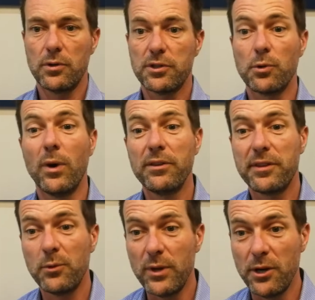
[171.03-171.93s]
So one
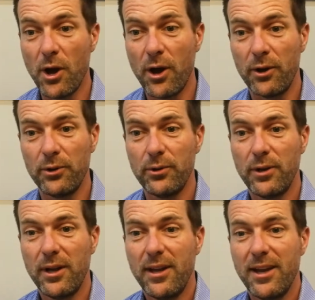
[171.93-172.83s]
thing we know
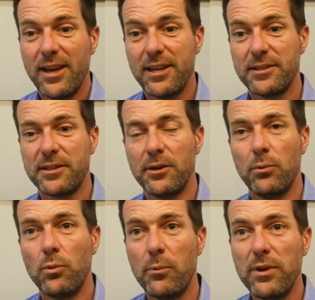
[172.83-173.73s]
is that
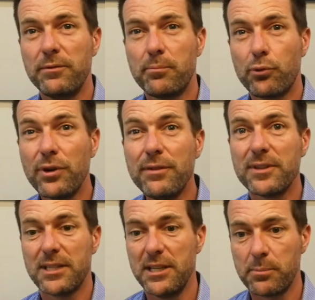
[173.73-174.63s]
when we've
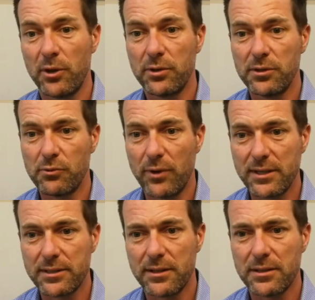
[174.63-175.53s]
previously spoken to
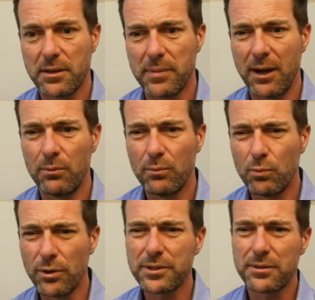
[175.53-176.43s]
residents about
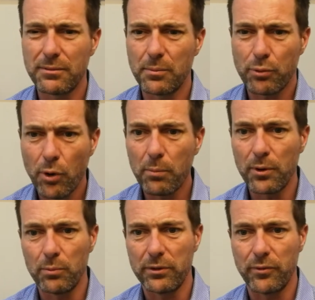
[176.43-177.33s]
what's the
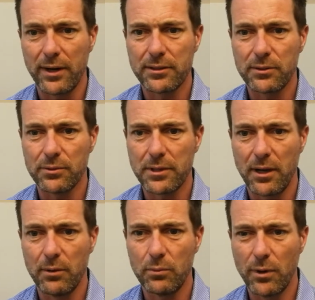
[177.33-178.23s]
problem with rentals,
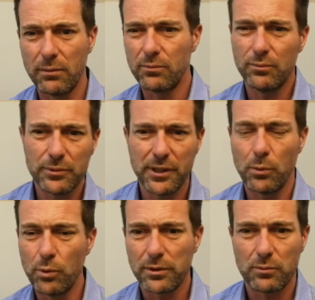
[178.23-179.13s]
like what
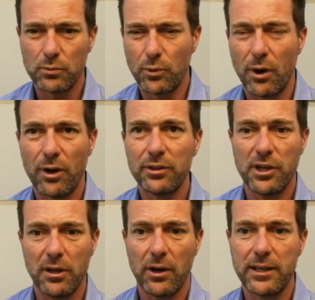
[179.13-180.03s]
aren't
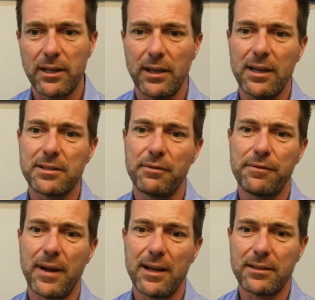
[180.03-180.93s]
you liking? It's the
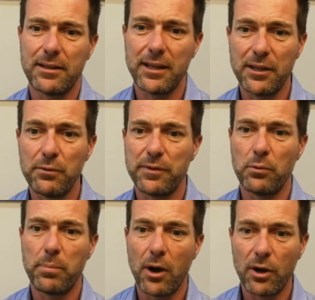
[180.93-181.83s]
fact that they don't feel
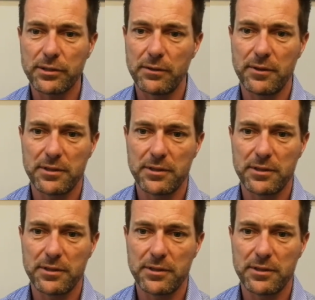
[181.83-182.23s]
part of the